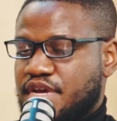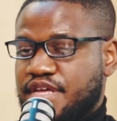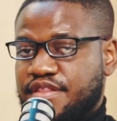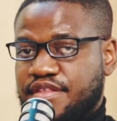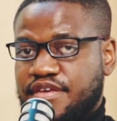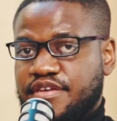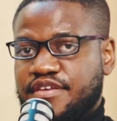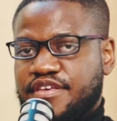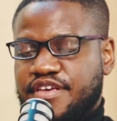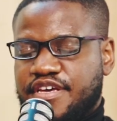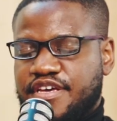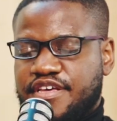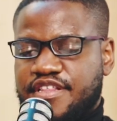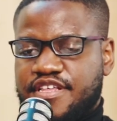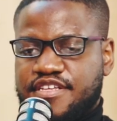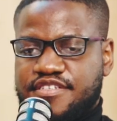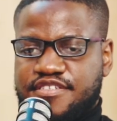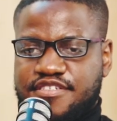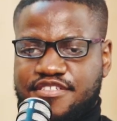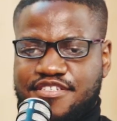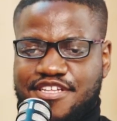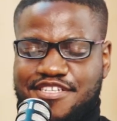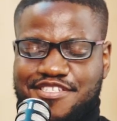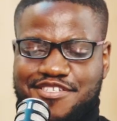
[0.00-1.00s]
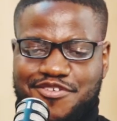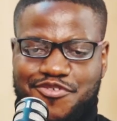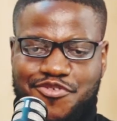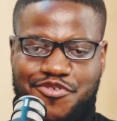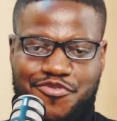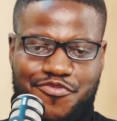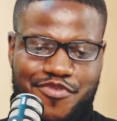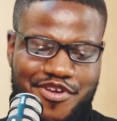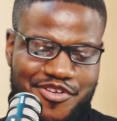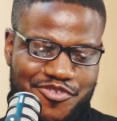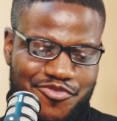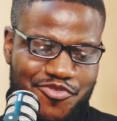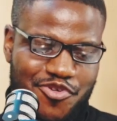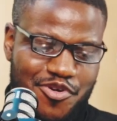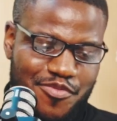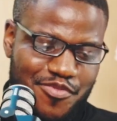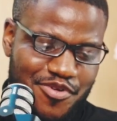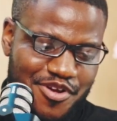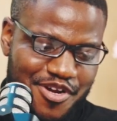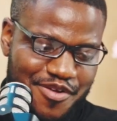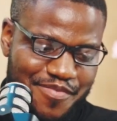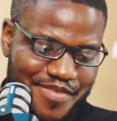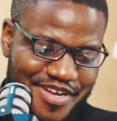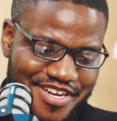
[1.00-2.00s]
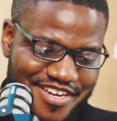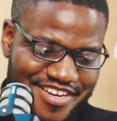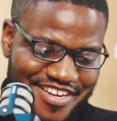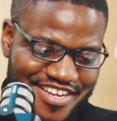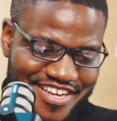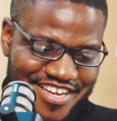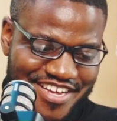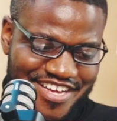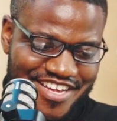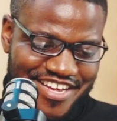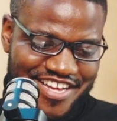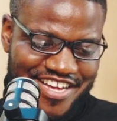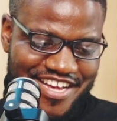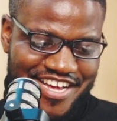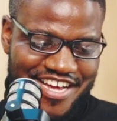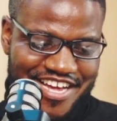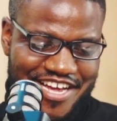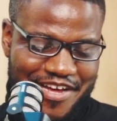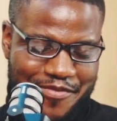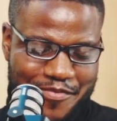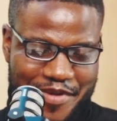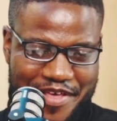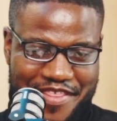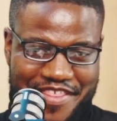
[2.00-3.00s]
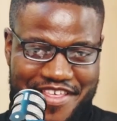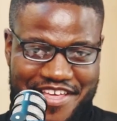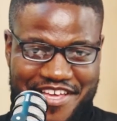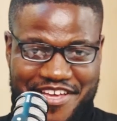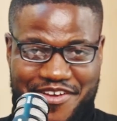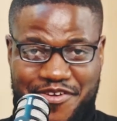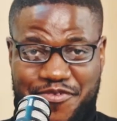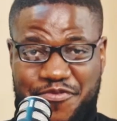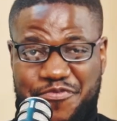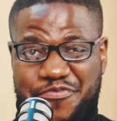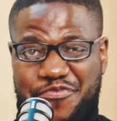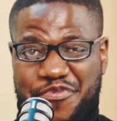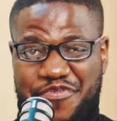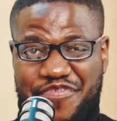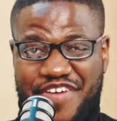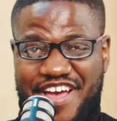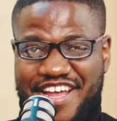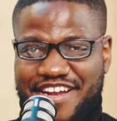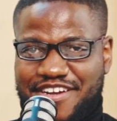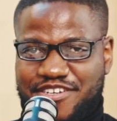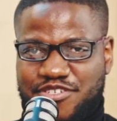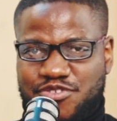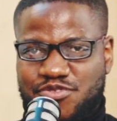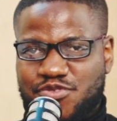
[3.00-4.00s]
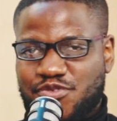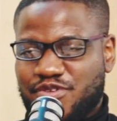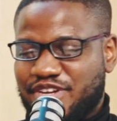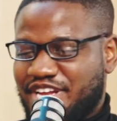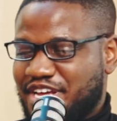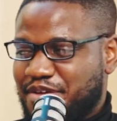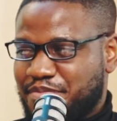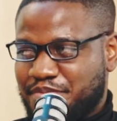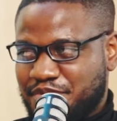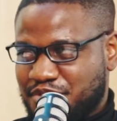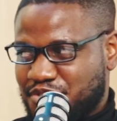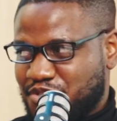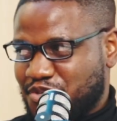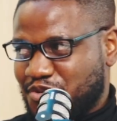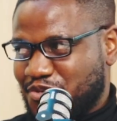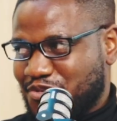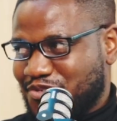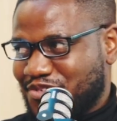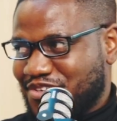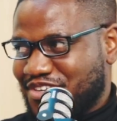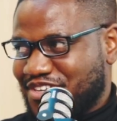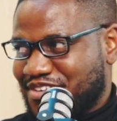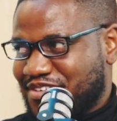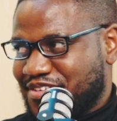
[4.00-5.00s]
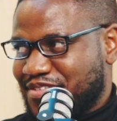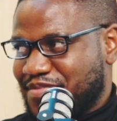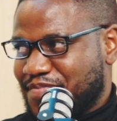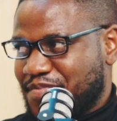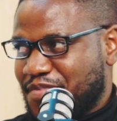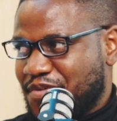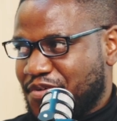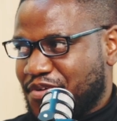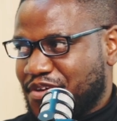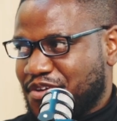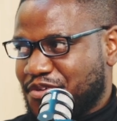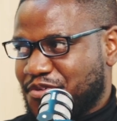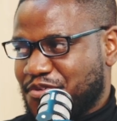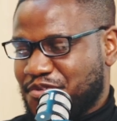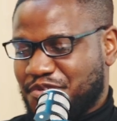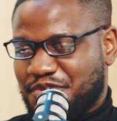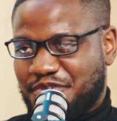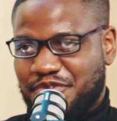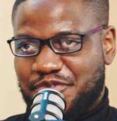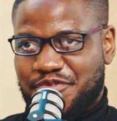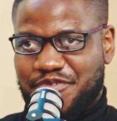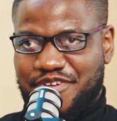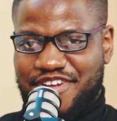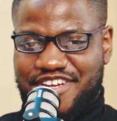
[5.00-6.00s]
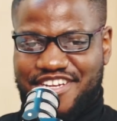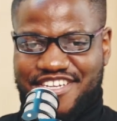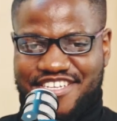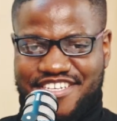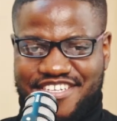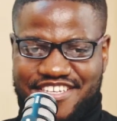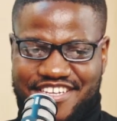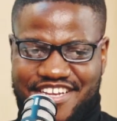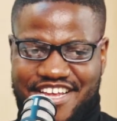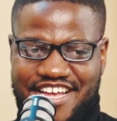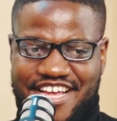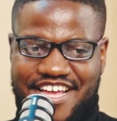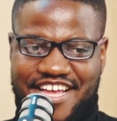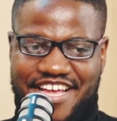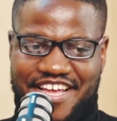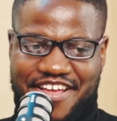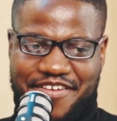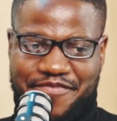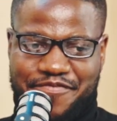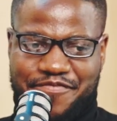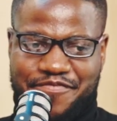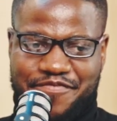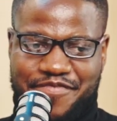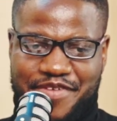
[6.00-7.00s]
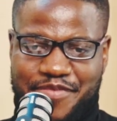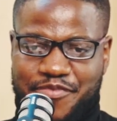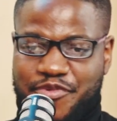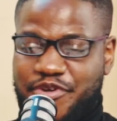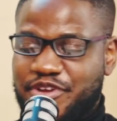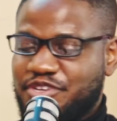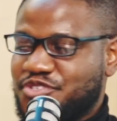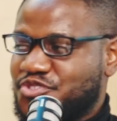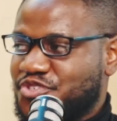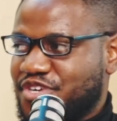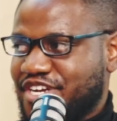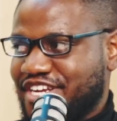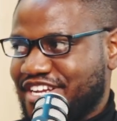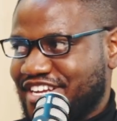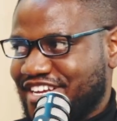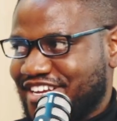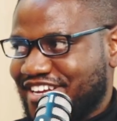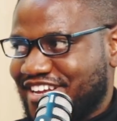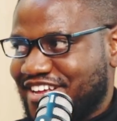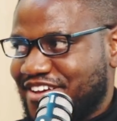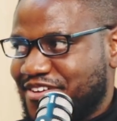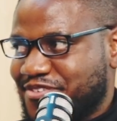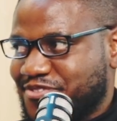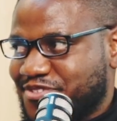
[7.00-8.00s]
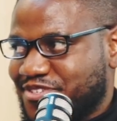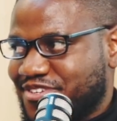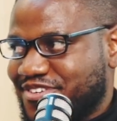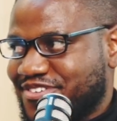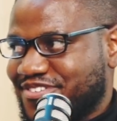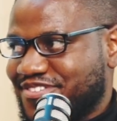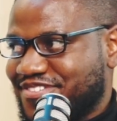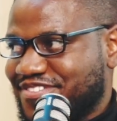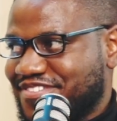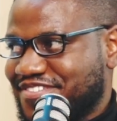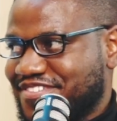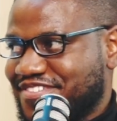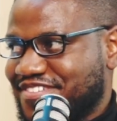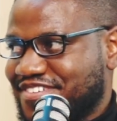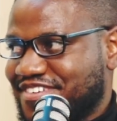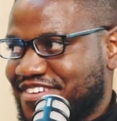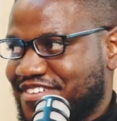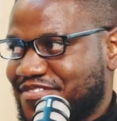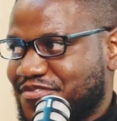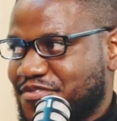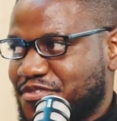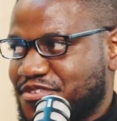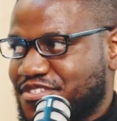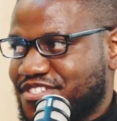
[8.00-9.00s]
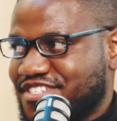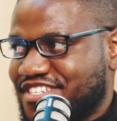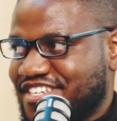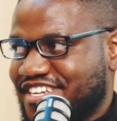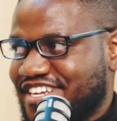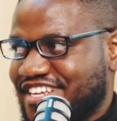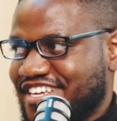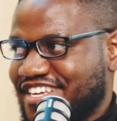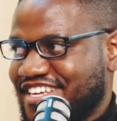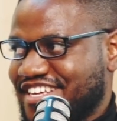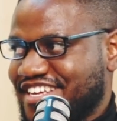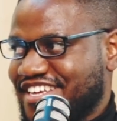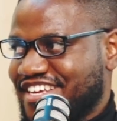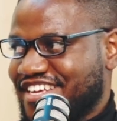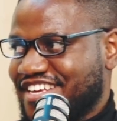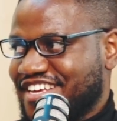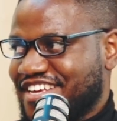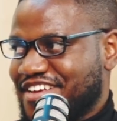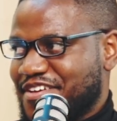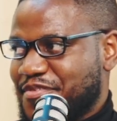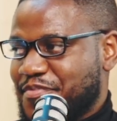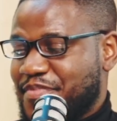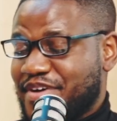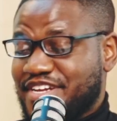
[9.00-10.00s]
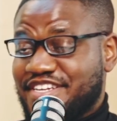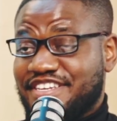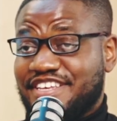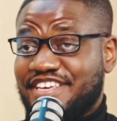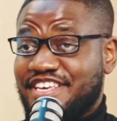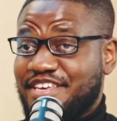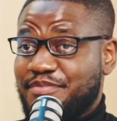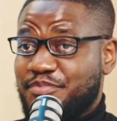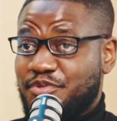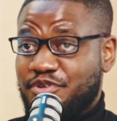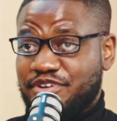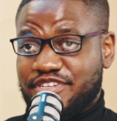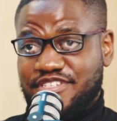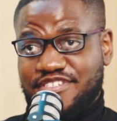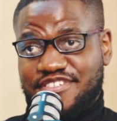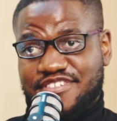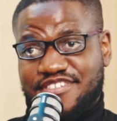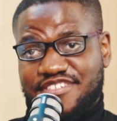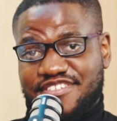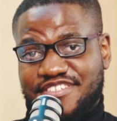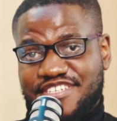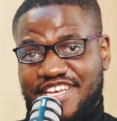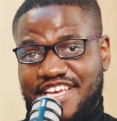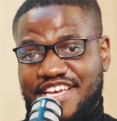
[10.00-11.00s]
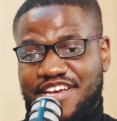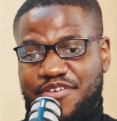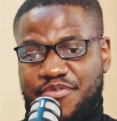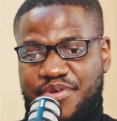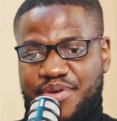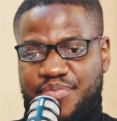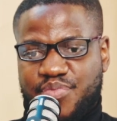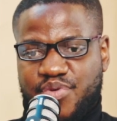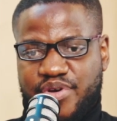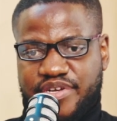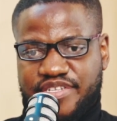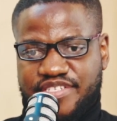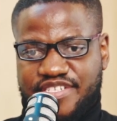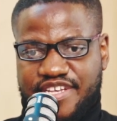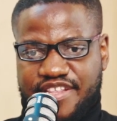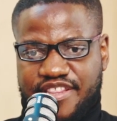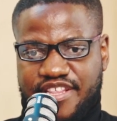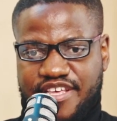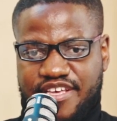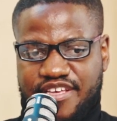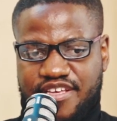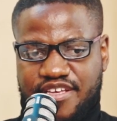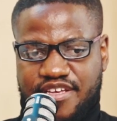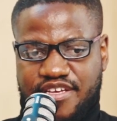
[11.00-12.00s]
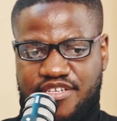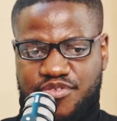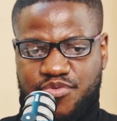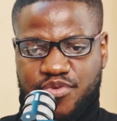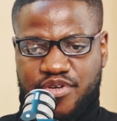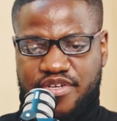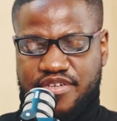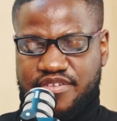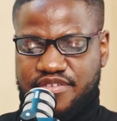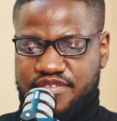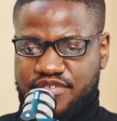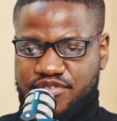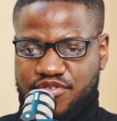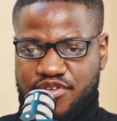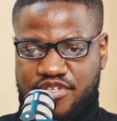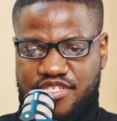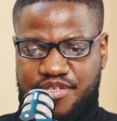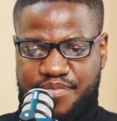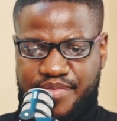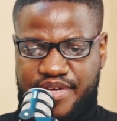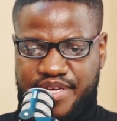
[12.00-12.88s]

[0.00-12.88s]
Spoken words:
I think, that's a good way to go about it, man. I think we've had a short episode, but we're going to conclude it. I'm going training now, so unfortunately. But key points, takeaway points, I think, is what Dr.